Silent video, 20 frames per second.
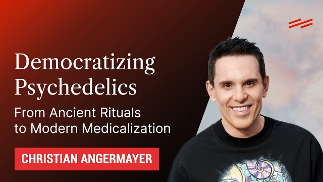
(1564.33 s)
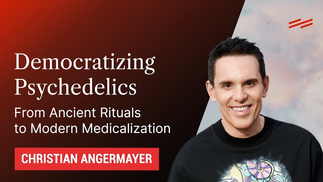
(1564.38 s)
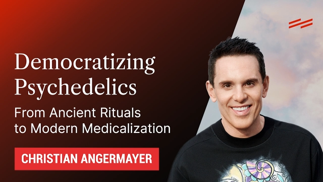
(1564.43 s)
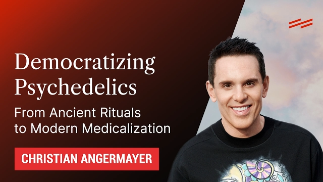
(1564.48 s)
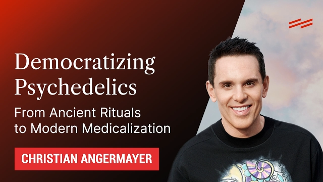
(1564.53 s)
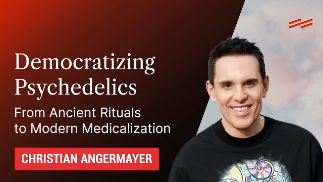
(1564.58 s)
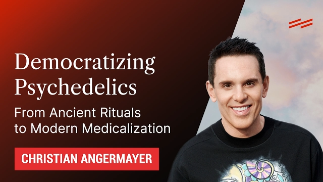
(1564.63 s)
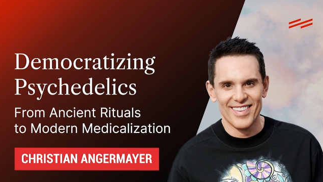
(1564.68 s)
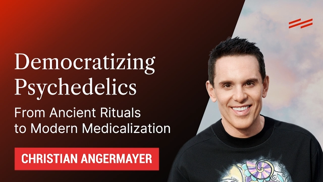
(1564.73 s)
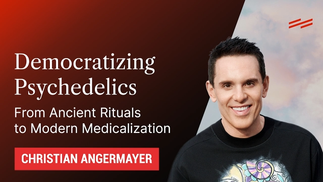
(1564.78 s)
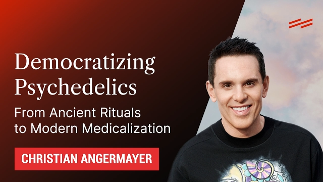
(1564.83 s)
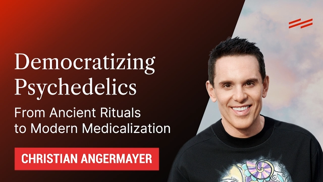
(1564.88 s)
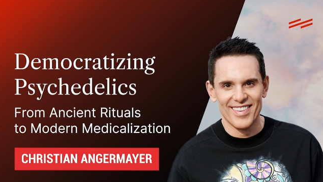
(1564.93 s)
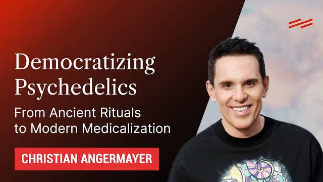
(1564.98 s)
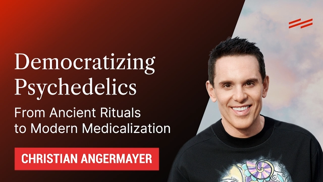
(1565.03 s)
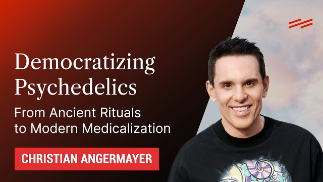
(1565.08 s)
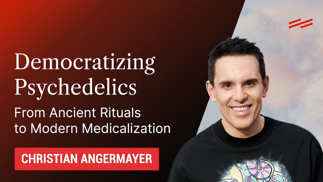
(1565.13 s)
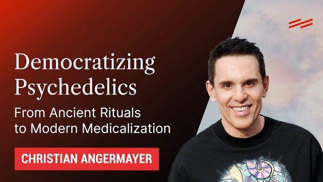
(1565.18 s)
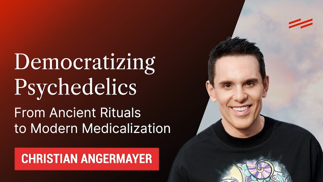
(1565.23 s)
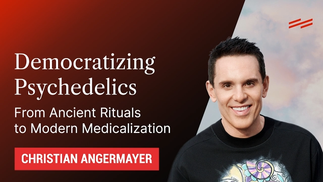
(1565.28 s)

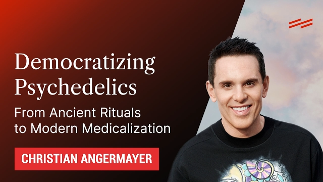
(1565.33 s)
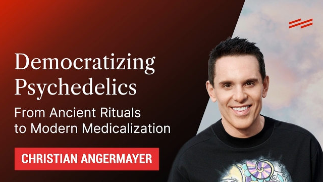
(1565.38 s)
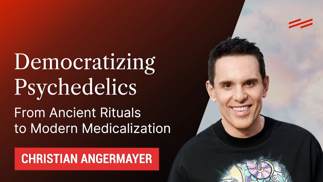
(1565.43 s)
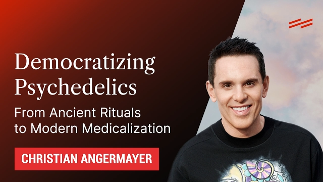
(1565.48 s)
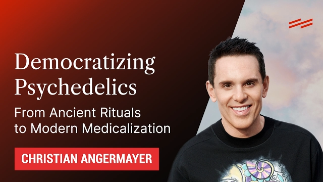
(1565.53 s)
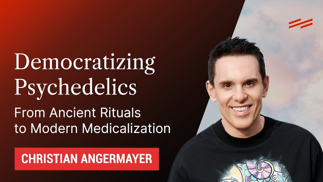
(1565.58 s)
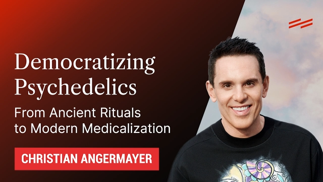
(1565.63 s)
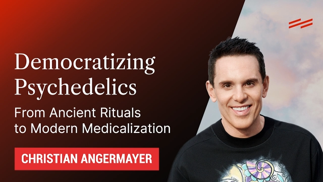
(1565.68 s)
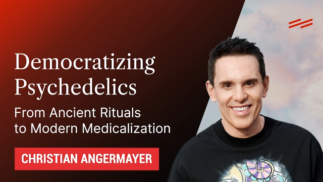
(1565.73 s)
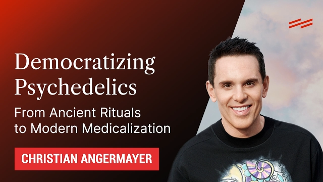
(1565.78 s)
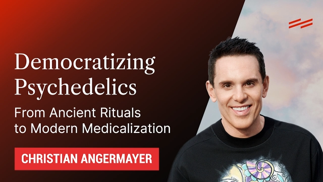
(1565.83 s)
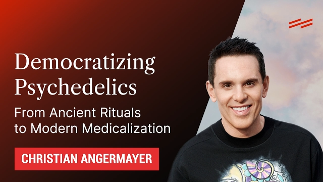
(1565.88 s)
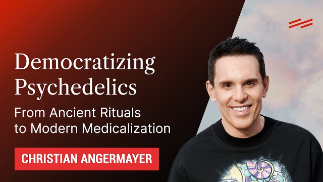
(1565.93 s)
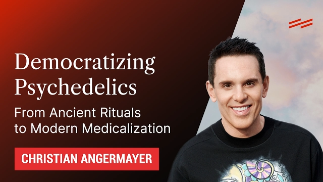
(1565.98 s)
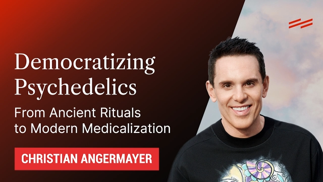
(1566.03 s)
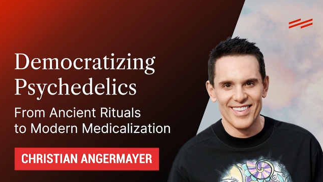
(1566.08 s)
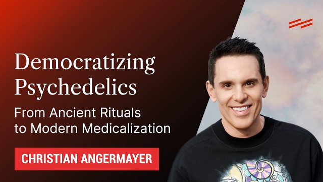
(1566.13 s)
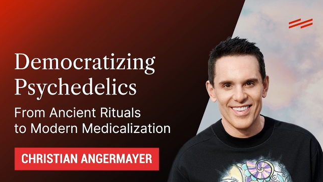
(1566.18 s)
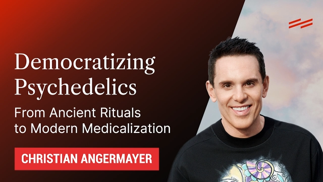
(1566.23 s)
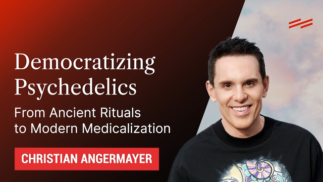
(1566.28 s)

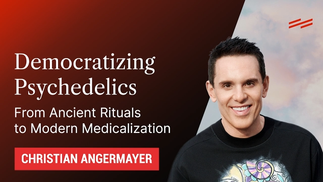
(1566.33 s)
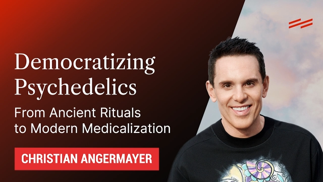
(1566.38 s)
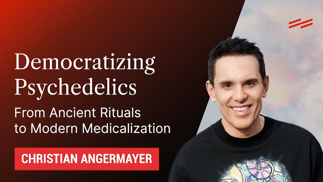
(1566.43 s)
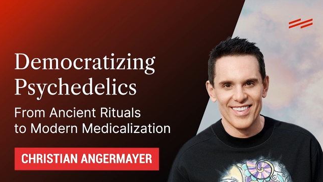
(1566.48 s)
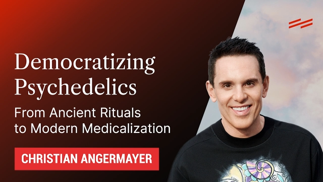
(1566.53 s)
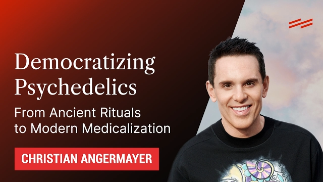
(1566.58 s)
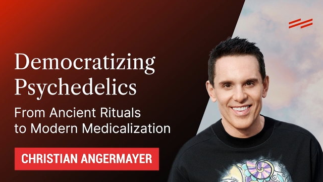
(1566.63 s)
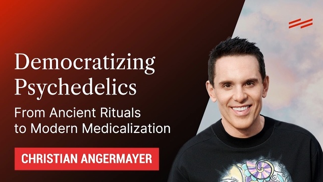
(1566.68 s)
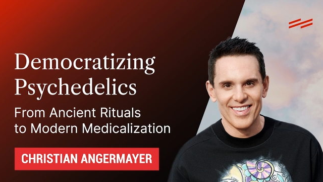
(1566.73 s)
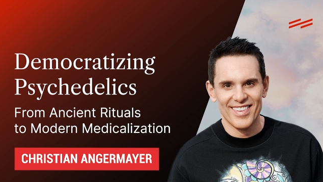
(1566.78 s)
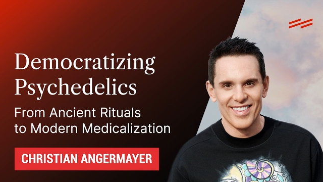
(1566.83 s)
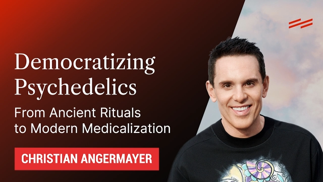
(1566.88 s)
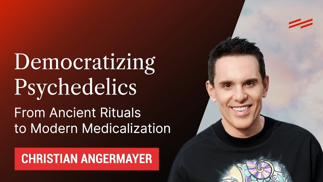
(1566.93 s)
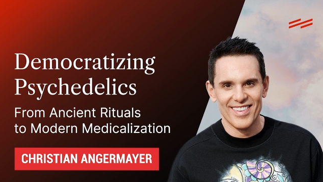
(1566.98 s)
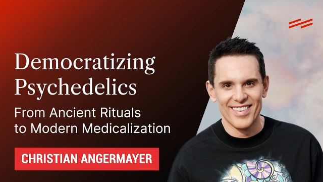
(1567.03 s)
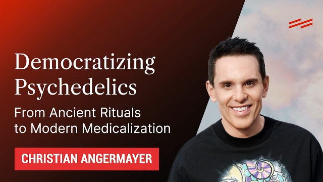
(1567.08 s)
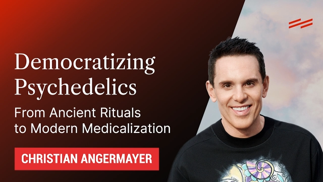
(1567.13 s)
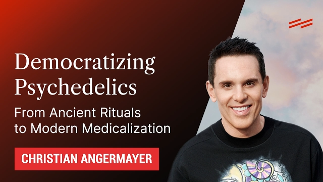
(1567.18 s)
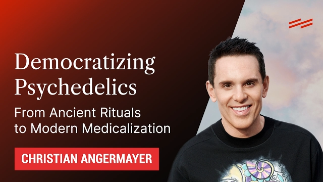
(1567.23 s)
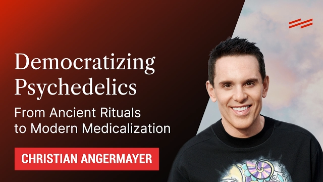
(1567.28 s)

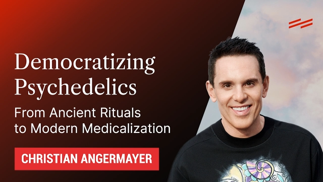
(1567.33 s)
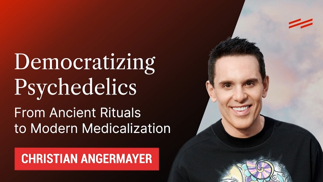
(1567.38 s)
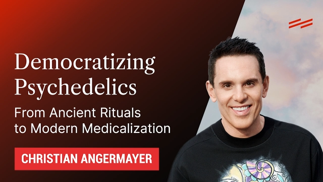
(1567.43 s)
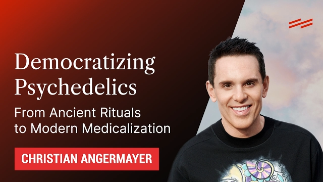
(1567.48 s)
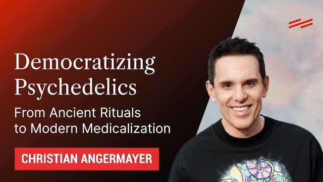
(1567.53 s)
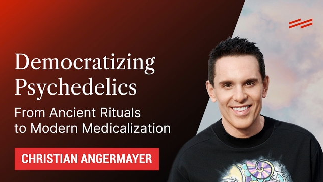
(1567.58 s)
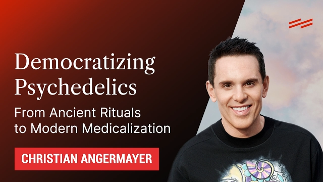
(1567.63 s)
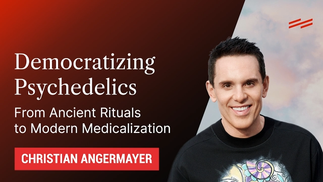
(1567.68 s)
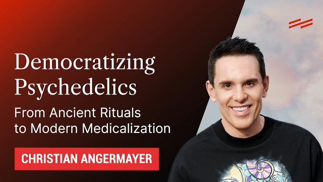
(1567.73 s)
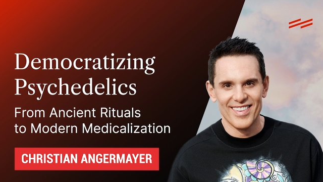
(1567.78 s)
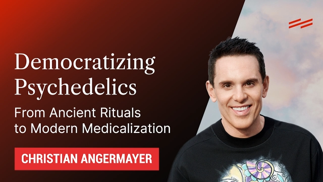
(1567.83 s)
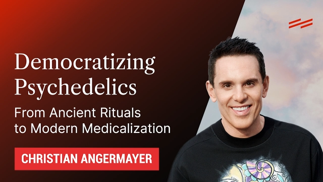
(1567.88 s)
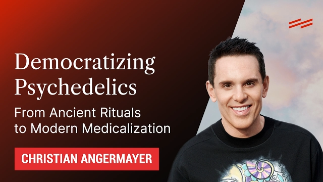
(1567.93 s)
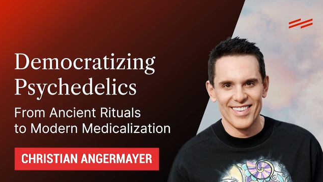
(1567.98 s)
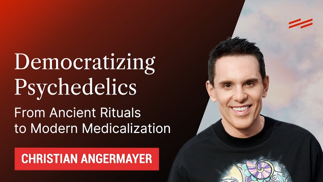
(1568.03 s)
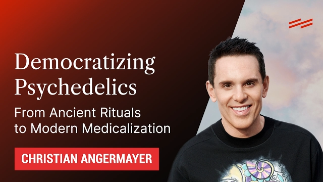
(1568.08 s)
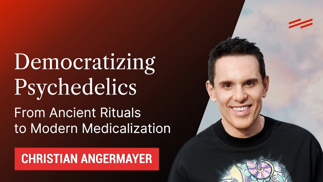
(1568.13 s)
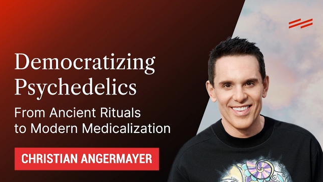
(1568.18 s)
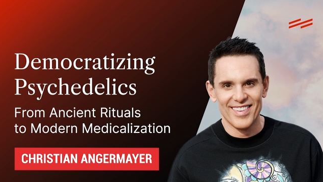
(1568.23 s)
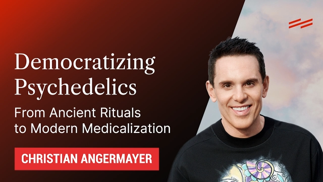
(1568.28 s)

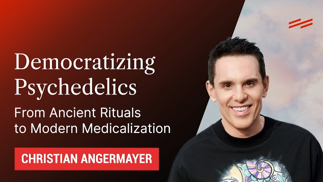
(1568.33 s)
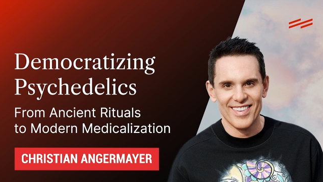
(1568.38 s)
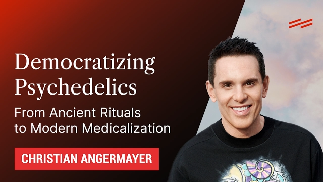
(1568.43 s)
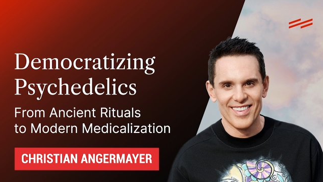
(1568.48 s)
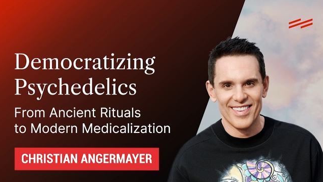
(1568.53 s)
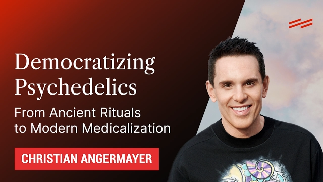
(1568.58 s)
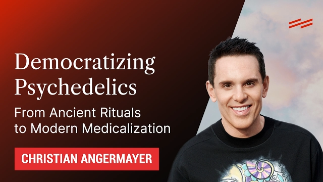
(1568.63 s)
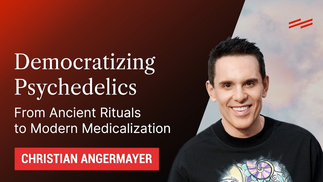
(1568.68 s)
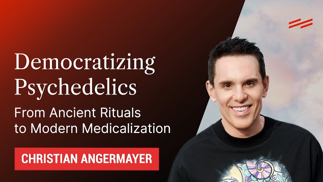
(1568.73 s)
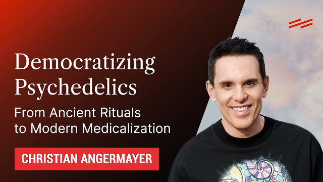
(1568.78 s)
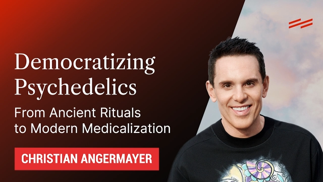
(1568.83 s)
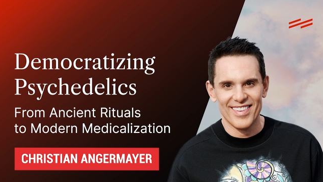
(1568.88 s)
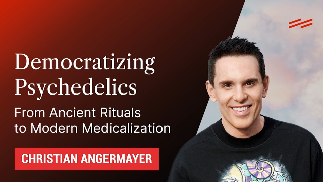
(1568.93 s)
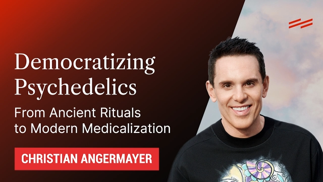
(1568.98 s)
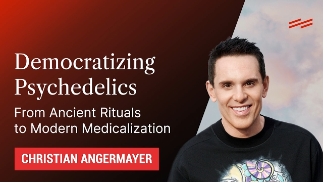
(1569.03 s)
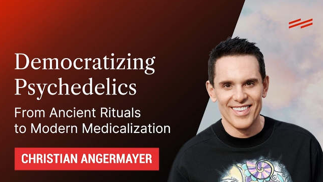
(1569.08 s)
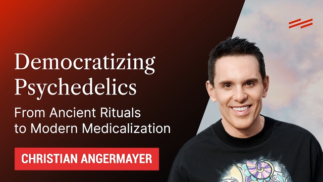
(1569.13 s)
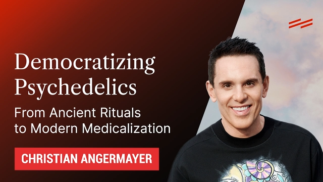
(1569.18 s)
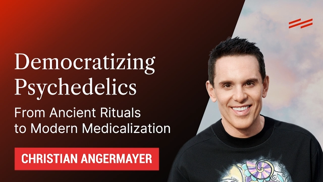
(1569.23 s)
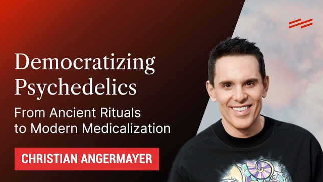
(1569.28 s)

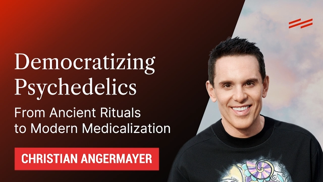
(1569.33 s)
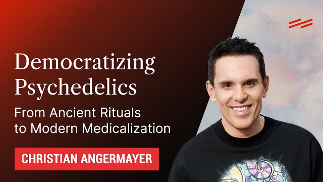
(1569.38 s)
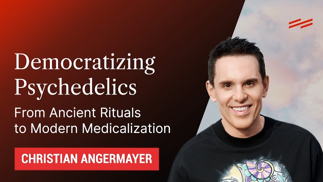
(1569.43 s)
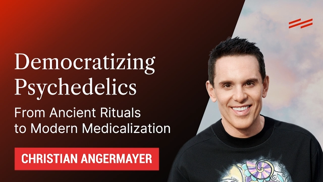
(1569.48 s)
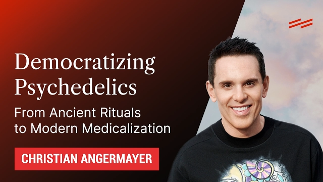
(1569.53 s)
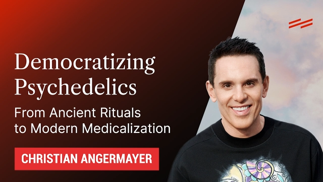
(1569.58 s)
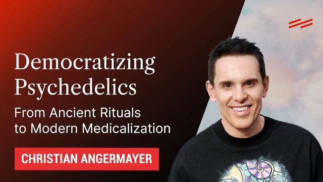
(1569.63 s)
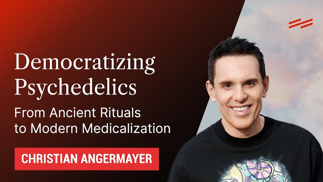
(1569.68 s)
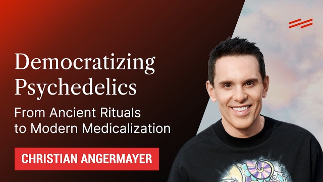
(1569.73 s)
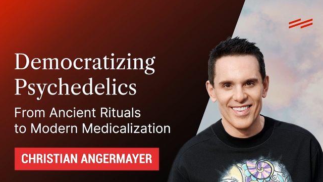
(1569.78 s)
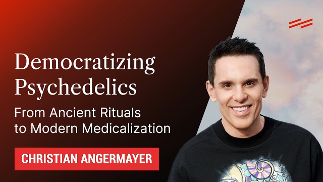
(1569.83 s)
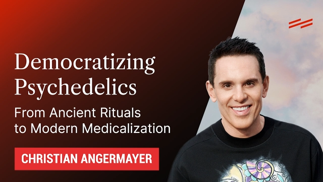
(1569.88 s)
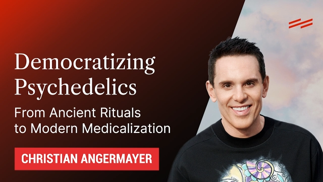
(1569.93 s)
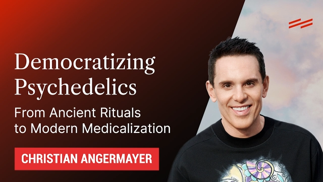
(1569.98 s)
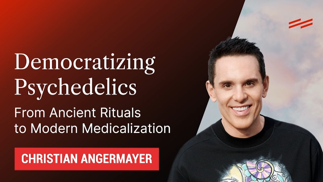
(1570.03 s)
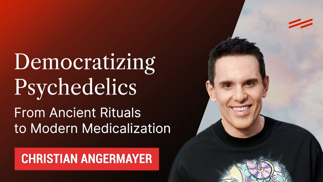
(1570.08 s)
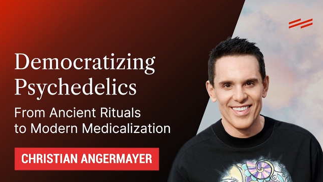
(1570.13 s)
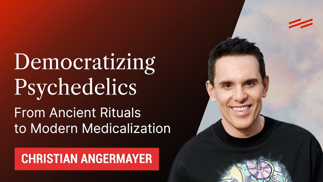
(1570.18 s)
The face doesn't move, so there is nothing to read.